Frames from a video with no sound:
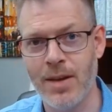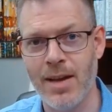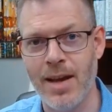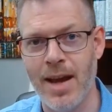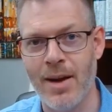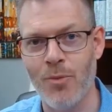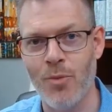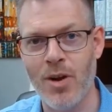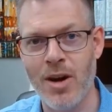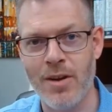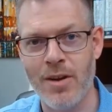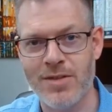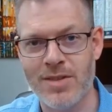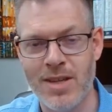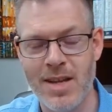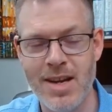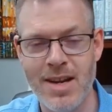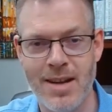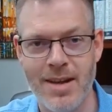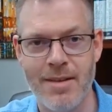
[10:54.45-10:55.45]
and where I've
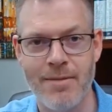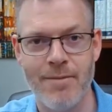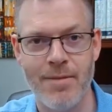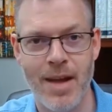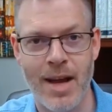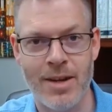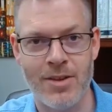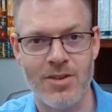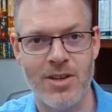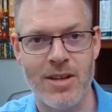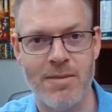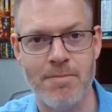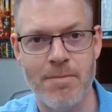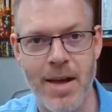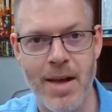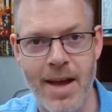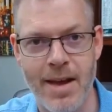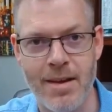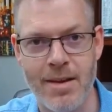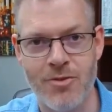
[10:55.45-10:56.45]
seen it actually
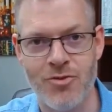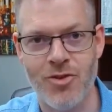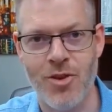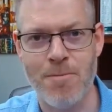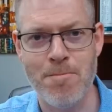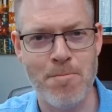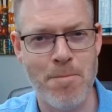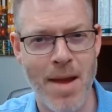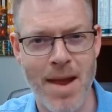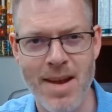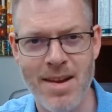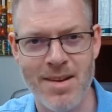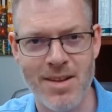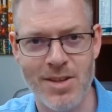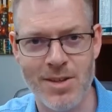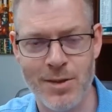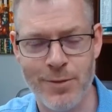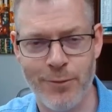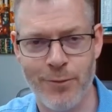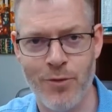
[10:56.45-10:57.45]
bear
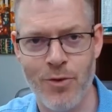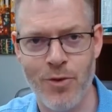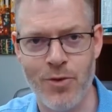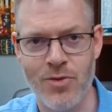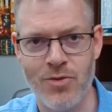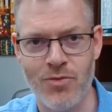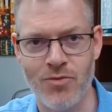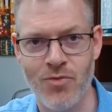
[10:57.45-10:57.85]
tremendous fruit